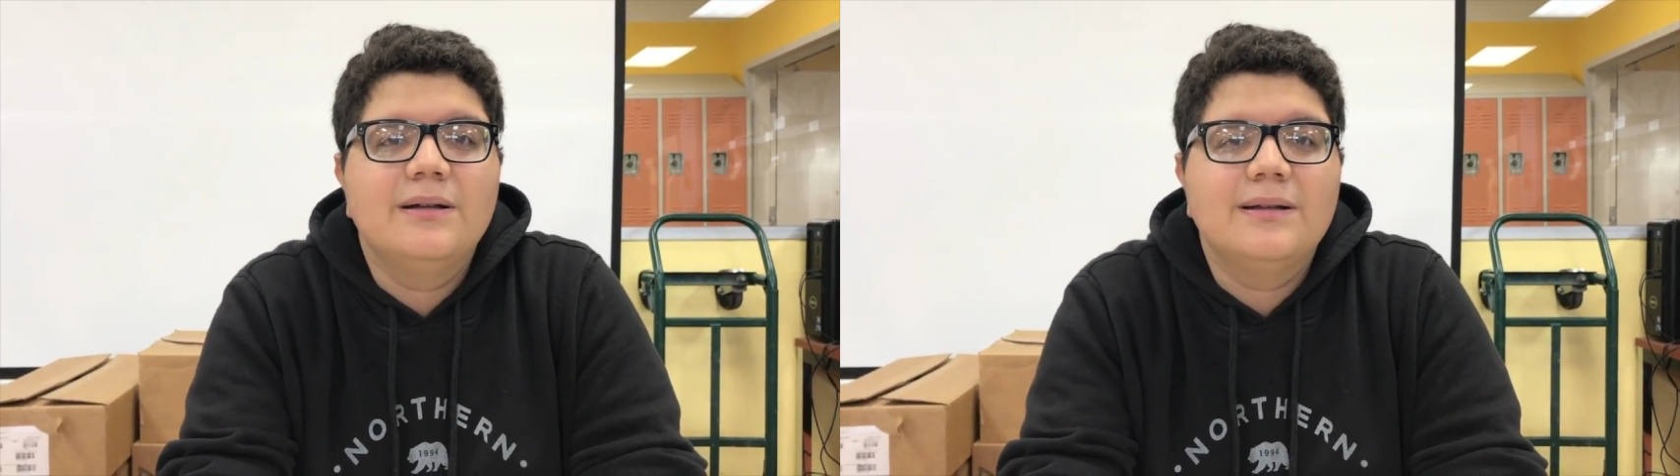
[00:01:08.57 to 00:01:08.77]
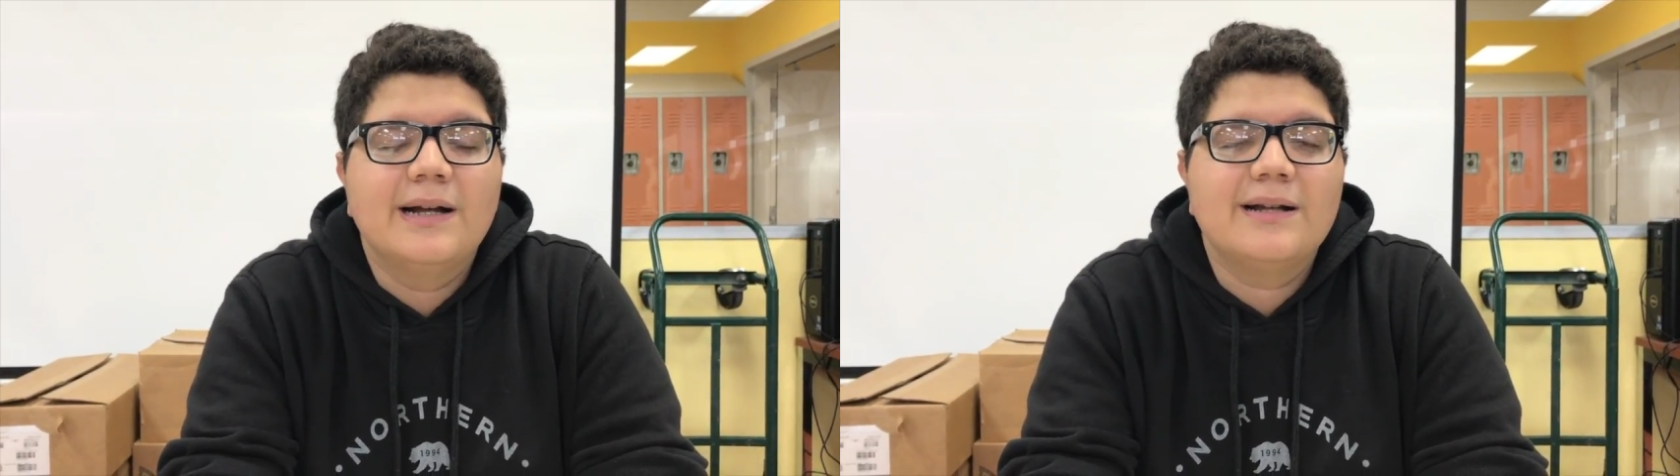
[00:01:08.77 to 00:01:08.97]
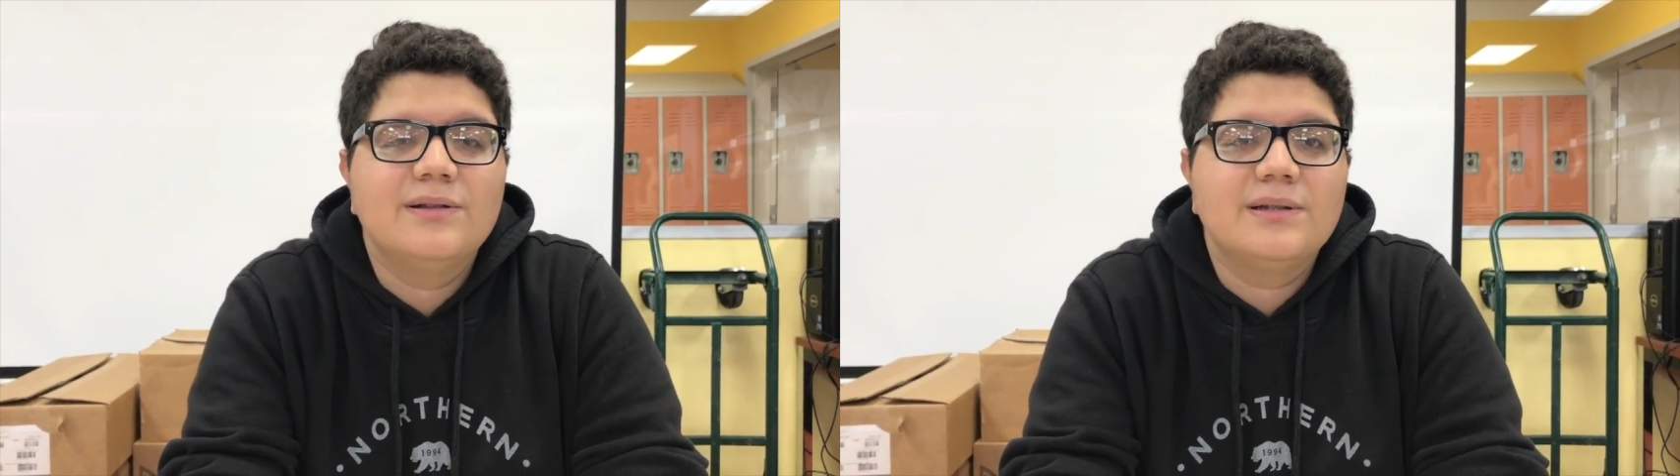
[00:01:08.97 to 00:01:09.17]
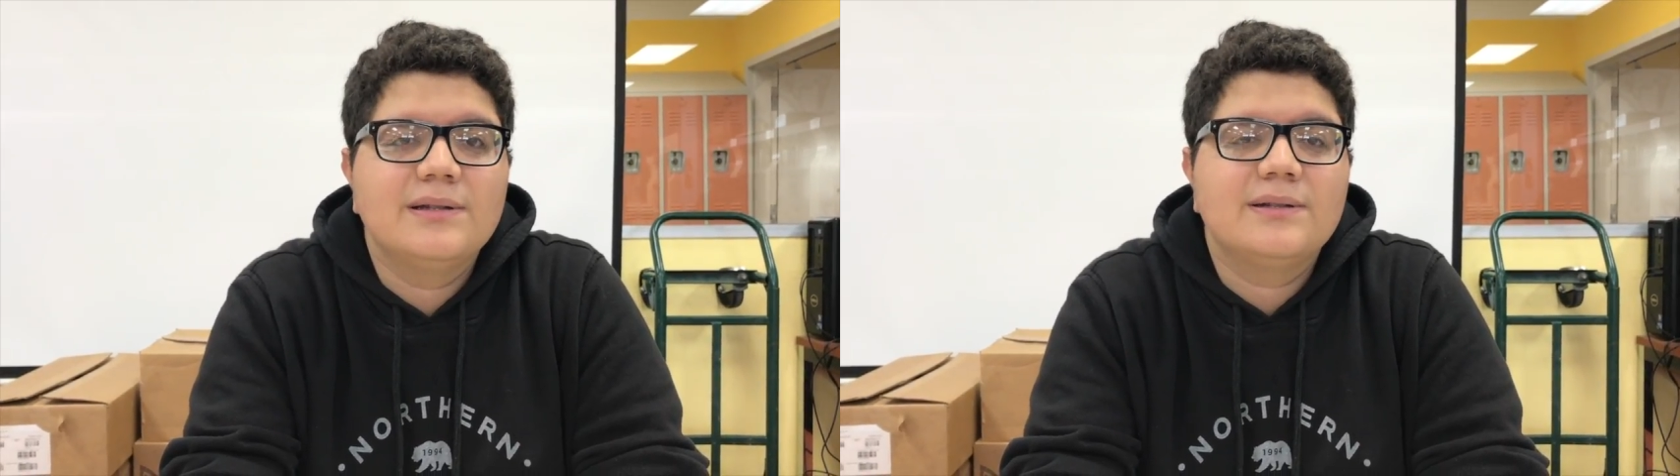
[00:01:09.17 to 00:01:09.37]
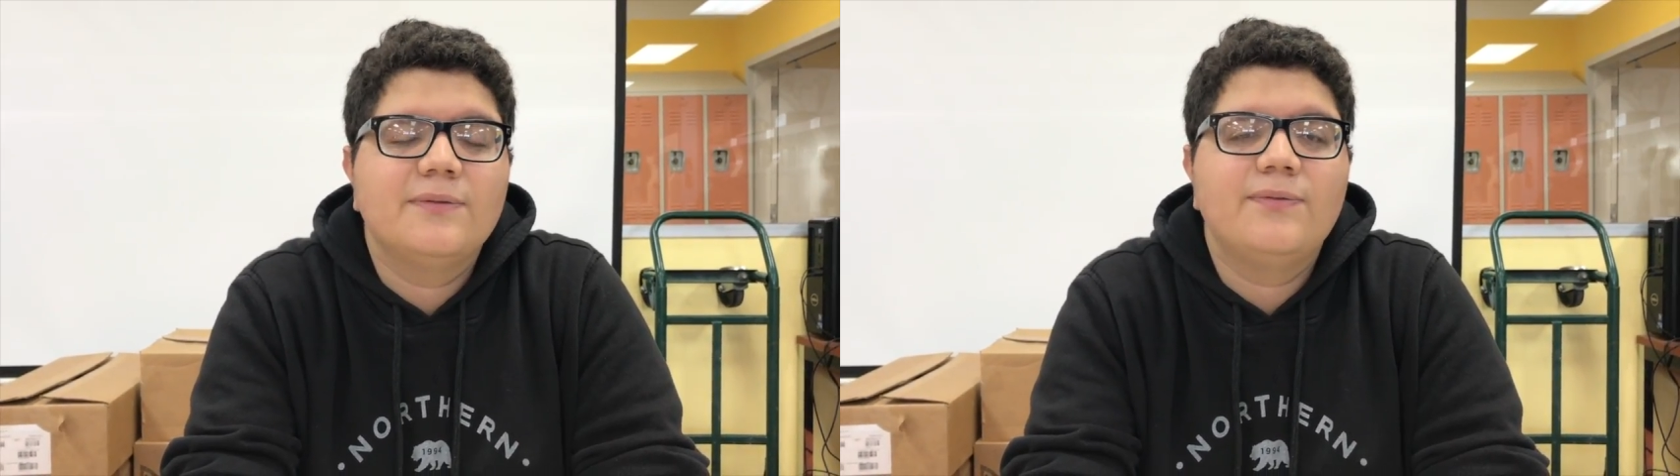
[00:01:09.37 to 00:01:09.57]
that
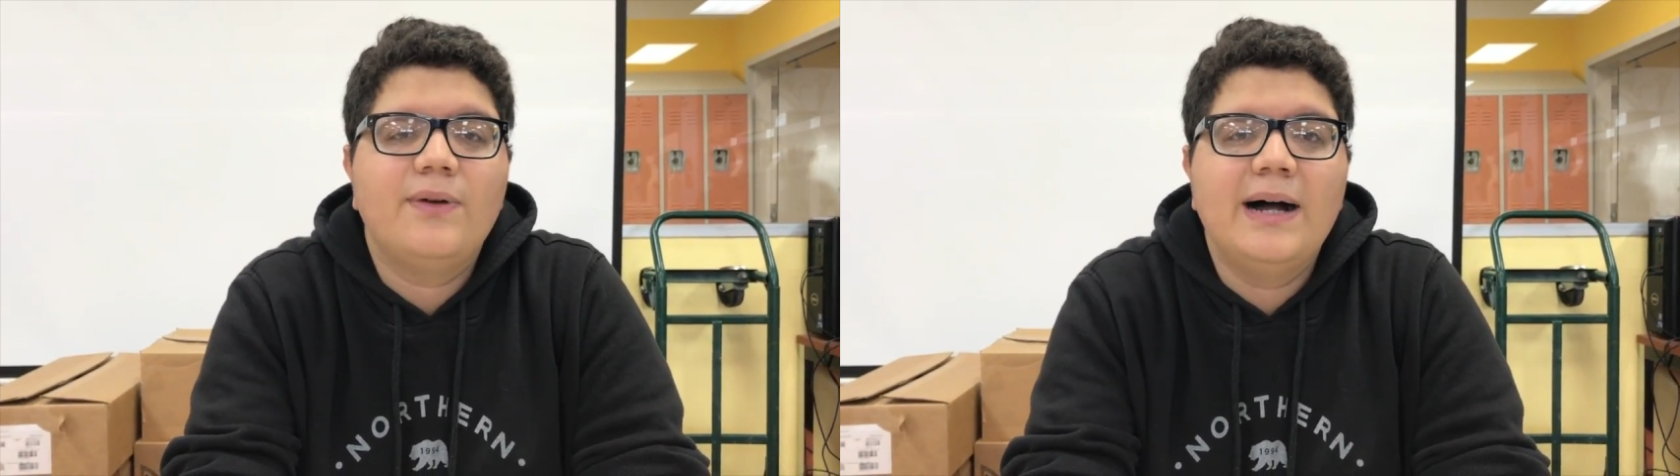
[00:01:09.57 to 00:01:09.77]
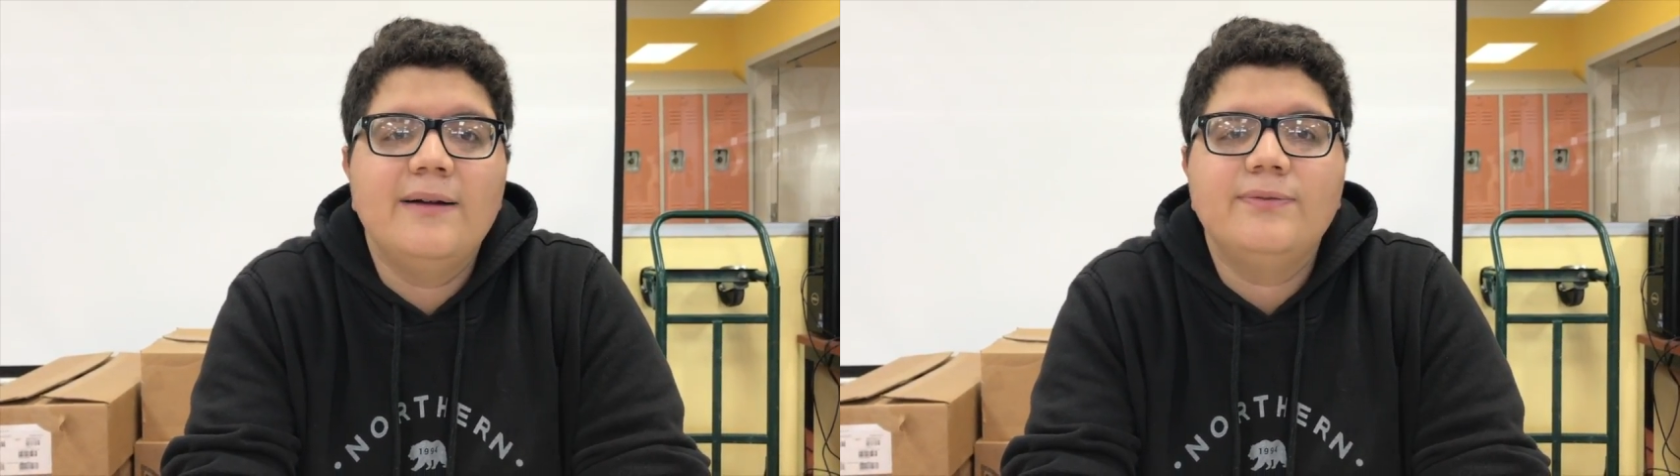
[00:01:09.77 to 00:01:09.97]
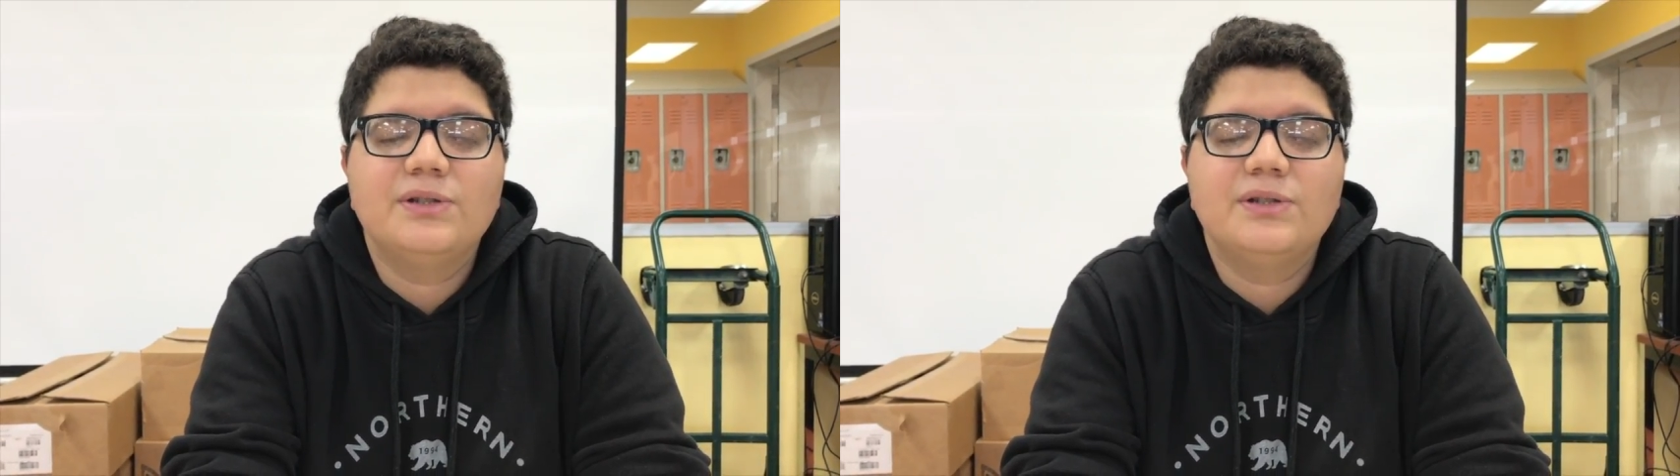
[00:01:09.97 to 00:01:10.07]
consist of 5